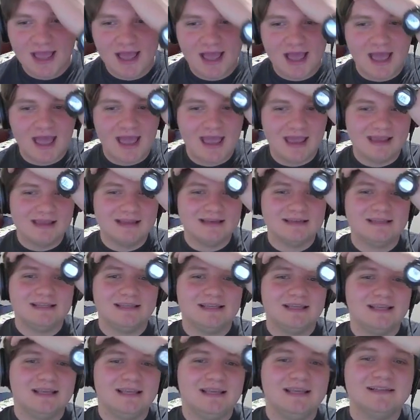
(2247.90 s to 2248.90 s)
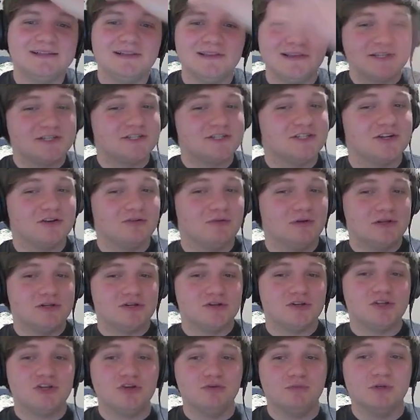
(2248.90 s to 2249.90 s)
And he's a legendary
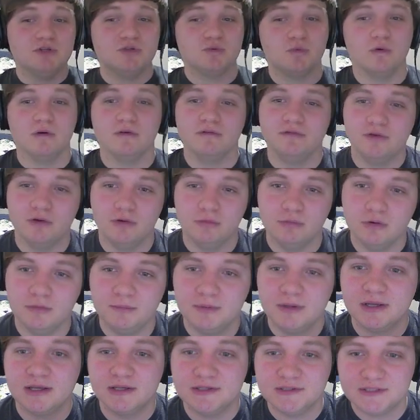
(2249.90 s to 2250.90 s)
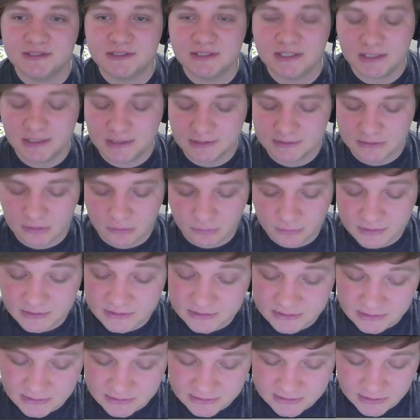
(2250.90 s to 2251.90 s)
creature, human dwarf noble, because he is always
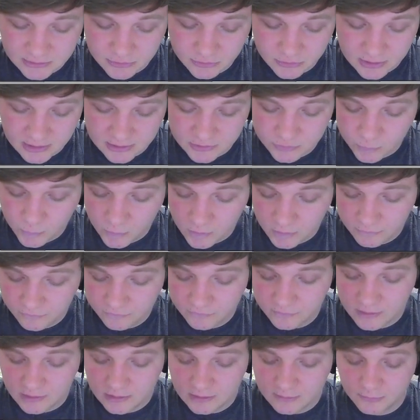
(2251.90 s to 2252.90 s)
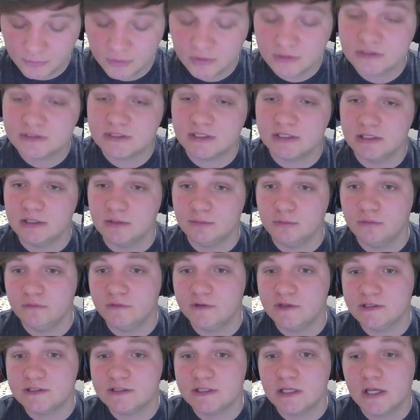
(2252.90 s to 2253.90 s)
considered a dwarf in the books and in the
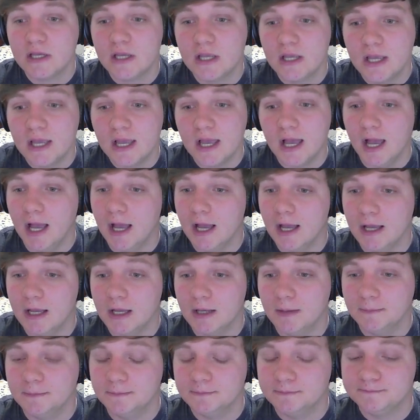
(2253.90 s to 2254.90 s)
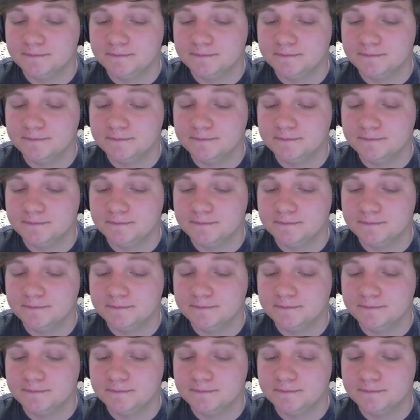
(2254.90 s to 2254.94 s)
movies. In